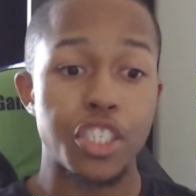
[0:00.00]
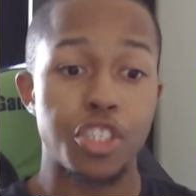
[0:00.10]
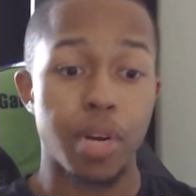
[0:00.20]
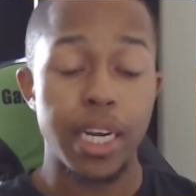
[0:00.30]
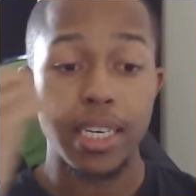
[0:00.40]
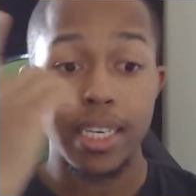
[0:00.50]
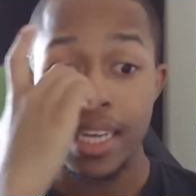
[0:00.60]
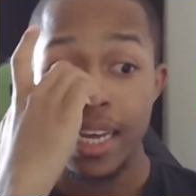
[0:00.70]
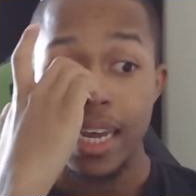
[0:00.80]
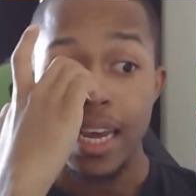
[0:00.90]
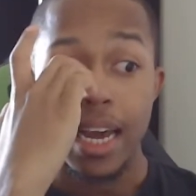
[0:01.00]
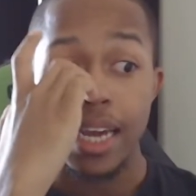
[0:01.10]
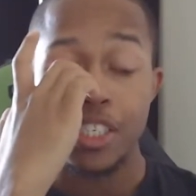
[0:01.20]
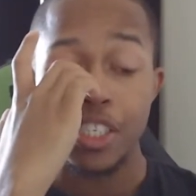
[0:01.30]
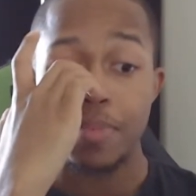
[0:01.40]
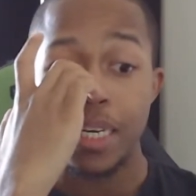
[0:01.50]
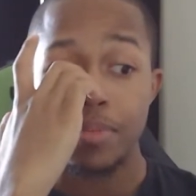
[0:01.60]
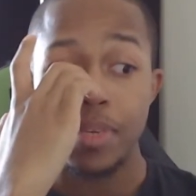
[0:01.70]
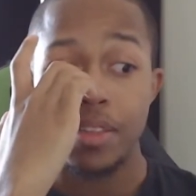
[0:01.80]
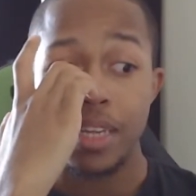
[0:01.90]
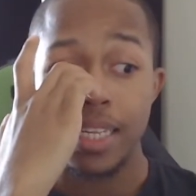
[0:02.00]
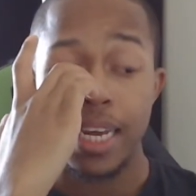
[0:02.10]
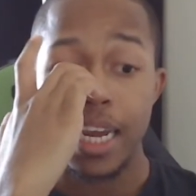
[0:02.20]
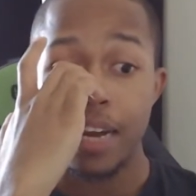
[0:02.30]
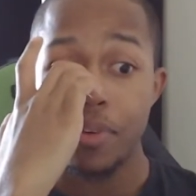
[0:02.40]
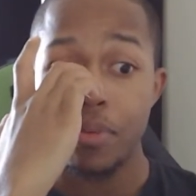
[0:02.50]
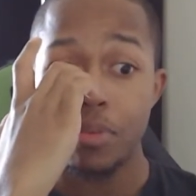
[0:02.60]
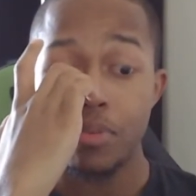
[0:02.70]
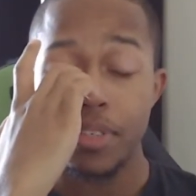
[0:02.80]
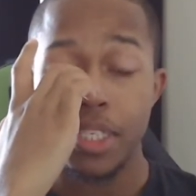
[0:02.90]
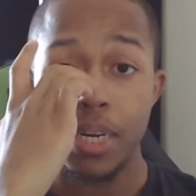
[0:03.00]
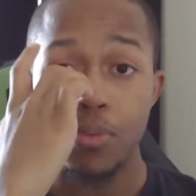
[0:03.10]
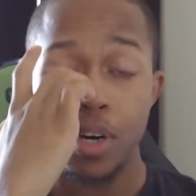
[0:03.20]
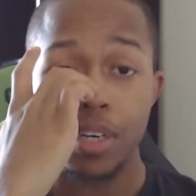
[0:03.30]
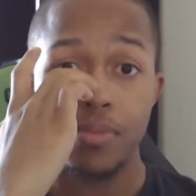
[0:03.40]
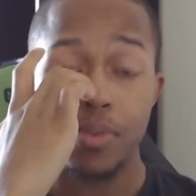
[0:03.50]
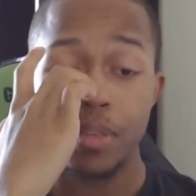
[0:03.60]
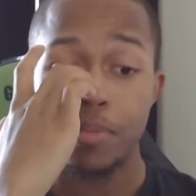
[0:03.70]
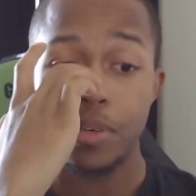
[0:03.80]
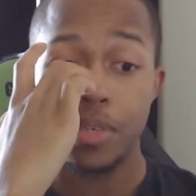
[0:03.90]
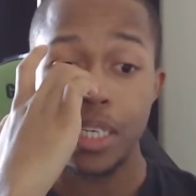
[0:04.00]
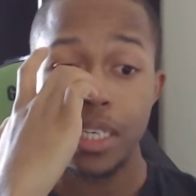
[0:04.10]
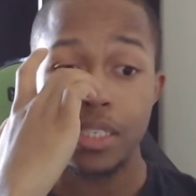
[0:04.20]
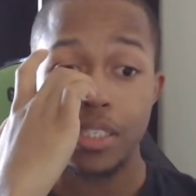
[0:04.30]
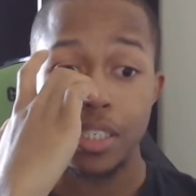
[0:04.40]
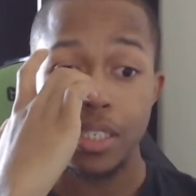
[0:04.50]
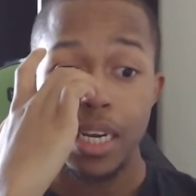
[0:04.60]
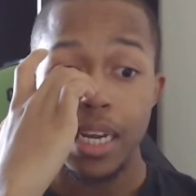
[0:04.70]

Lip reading: Drake, it just makes me think that everyone we've seen working with the Marines,